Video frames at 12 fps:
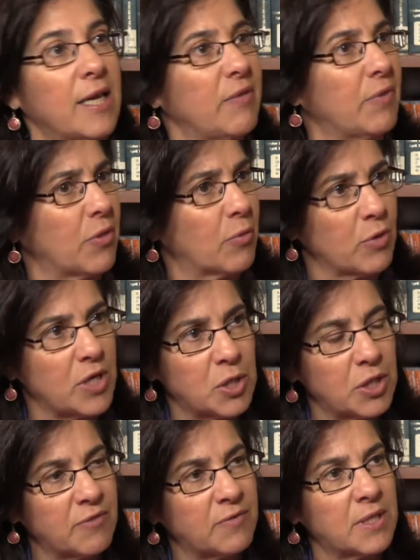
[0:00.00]
and, even three
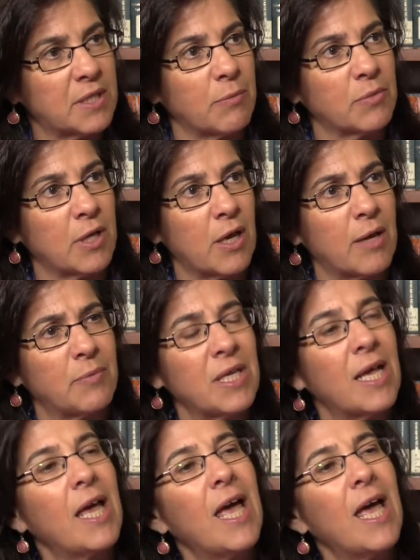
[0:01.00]
shifts sometimes.